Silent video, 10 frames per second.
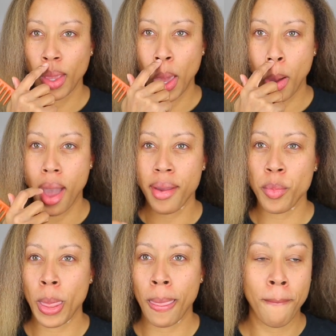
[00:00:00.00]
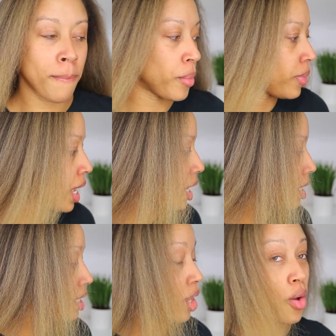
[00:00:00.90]
Okay,
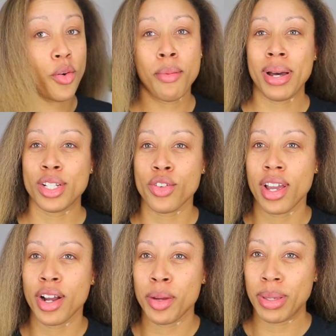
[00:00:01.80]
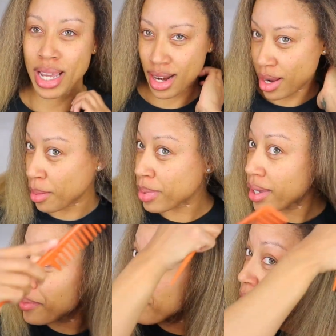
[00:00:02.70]
so I'm about to try and hurry up and get out of here,
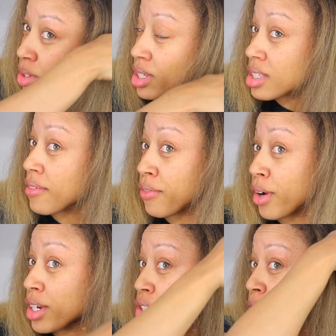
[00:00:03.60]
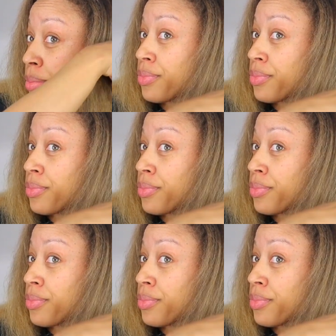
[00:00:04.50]
but so this is a fresh